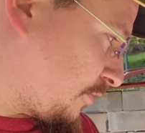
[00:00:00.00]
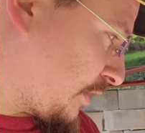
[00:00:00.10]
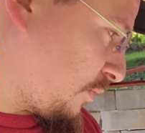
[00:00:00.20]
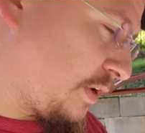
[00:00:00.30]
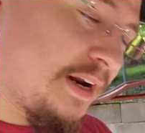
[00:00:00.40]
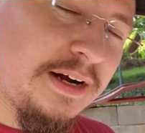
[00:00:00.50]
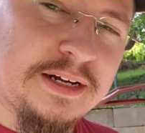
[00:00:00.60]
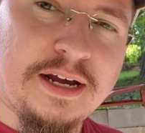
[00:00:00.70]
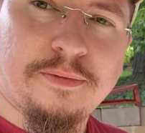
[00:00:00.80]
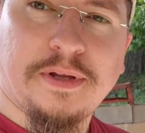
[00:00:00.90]
out
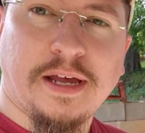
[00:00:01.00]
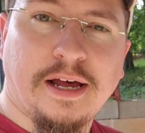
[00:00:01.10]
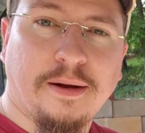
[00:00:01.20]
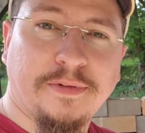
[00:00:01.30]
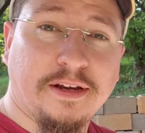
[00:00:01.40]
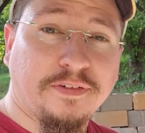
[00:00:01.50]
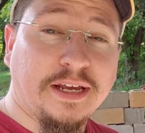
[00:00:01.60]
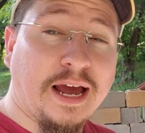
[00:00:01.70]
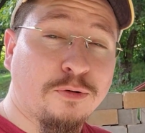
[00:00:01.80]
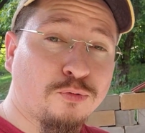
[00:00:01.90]
tredwear.com.
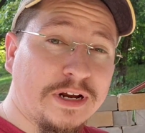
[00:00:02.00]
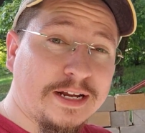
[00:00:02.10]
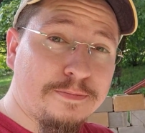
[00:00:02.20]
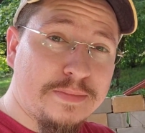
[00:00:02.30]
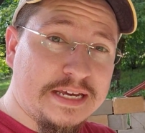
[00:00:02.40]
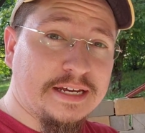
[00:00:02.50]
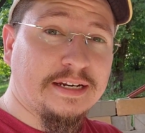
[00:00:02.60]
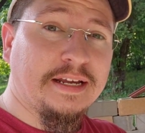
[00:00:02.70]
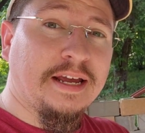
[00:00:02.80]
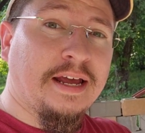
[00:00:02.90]
Definitely, I
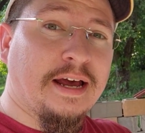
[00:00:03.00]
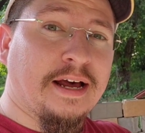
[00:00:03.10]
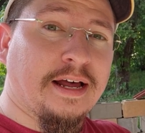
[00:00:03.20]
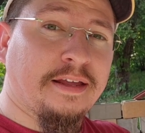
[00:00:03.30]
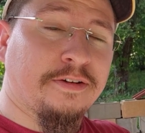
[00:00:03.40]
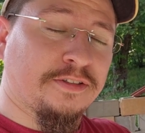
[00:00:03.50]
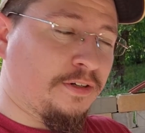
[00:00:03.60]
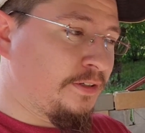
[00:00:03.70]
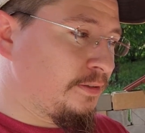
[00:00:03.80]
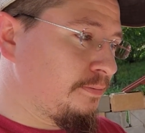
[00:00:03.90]
recommend, there's a
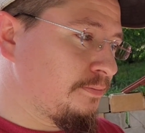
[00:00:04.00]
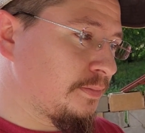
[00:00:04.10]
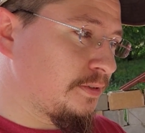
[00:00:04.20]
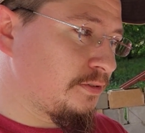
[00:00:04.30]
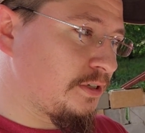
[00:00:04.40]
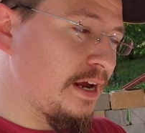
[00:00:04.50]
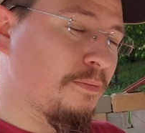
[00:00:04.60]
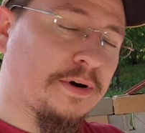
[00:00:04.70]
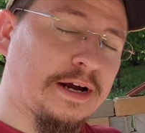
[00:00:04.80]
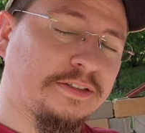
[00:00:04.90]
little
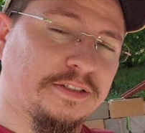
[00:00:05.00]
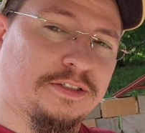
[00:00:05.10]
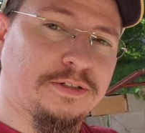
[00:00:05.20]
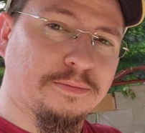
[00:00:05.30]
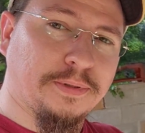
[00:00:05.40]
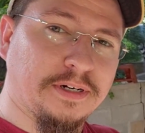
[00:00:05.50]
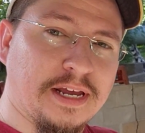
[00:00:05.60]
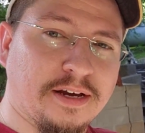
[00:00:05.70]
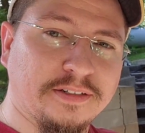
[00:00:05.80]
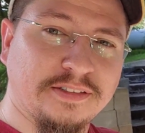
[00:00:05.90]
checkbox that you can put
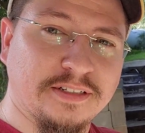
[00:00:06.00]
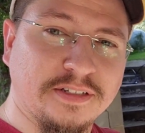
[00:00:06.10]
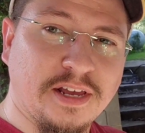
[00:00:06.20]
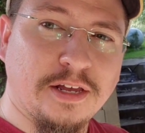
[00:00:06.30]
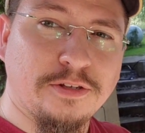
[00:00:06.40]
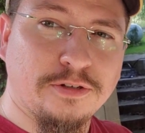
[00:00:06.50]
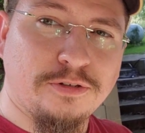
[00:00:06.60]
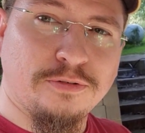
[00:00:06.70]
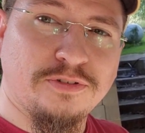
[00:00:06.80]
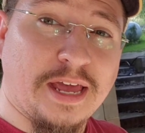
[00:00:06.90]
down that says to
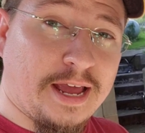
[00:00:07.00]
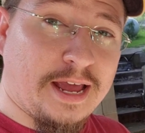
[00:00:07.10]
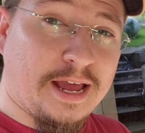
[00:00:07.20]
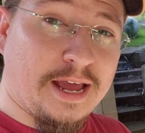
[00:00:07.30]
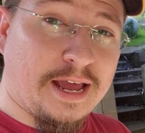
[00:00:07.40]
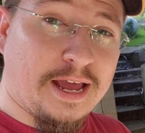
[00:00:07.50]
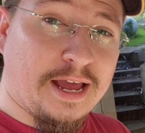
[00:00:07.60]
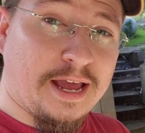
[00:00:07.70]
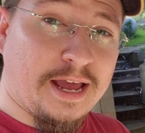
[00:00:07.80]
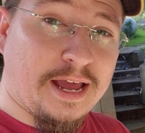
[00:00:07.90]
use the applicator
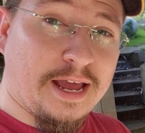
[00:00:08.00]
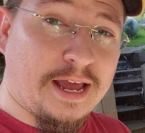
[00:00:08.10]
pad.